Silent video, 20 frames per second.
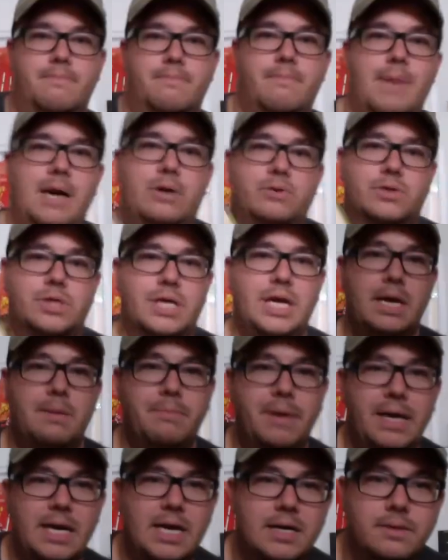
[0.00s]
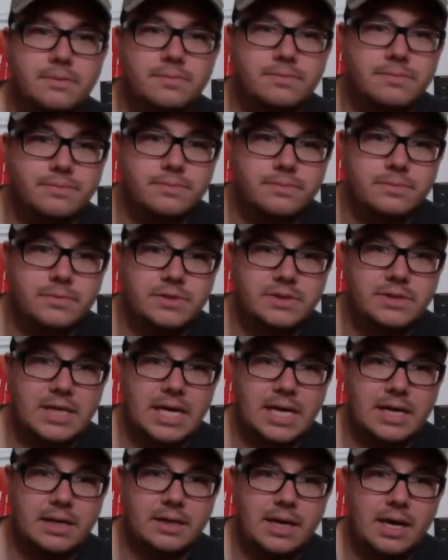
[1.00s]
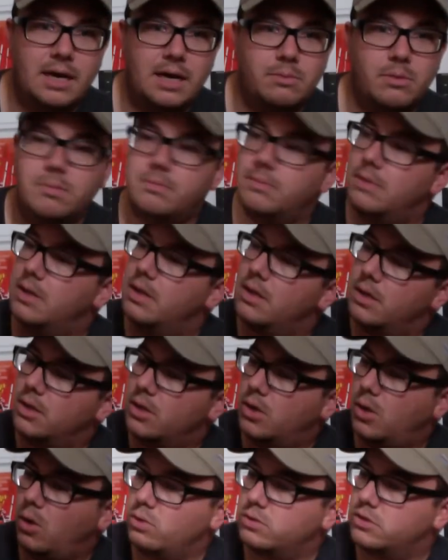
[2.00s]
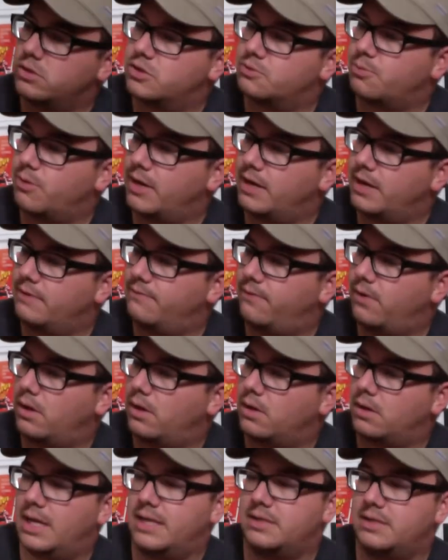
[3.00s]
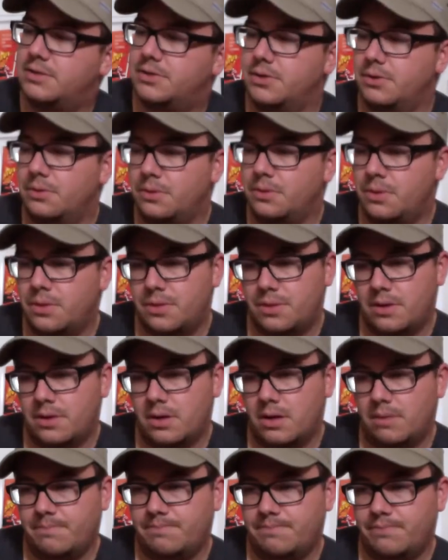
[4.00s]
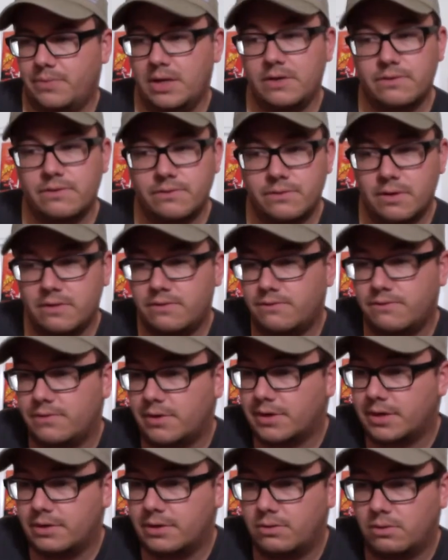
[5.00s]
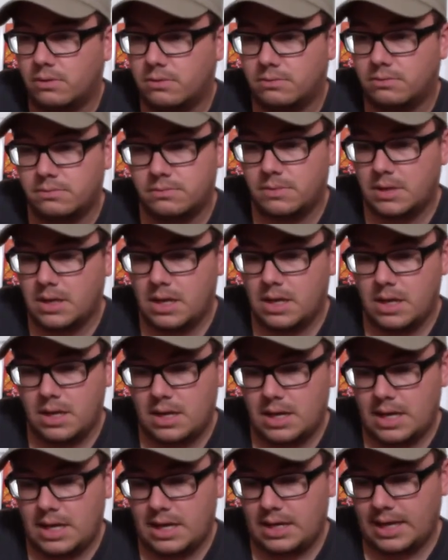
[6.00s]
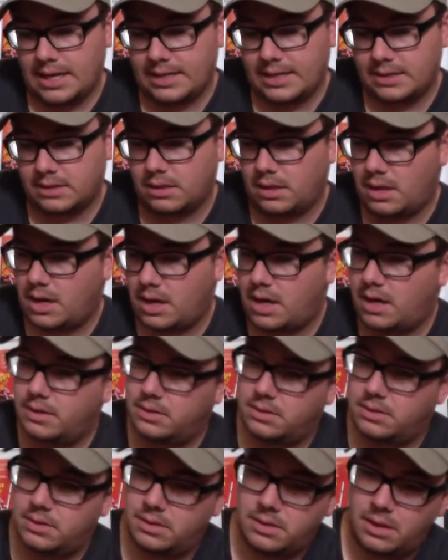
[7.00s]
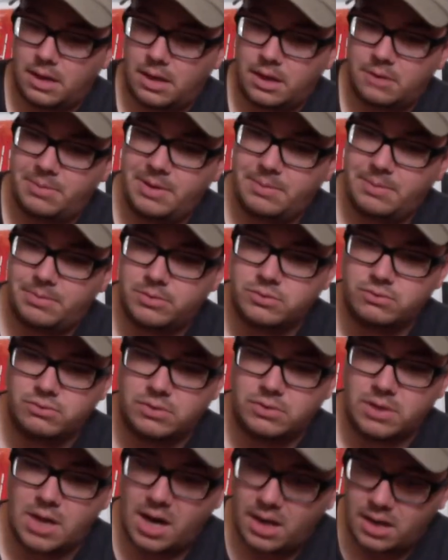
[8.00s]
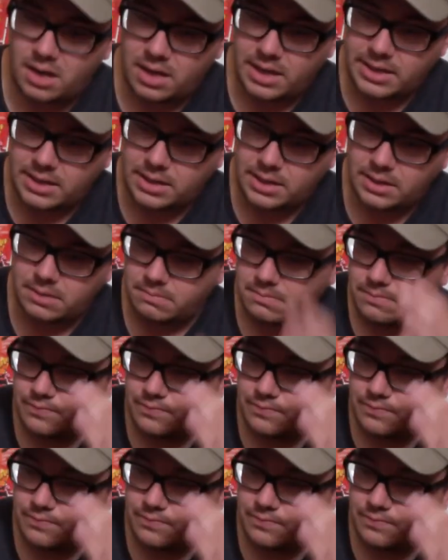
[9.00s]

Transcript: Mount Kimby, second album, Cold Spring Fall Bless Youth. It's very cool. I like it a lot. A lot of people do not like it.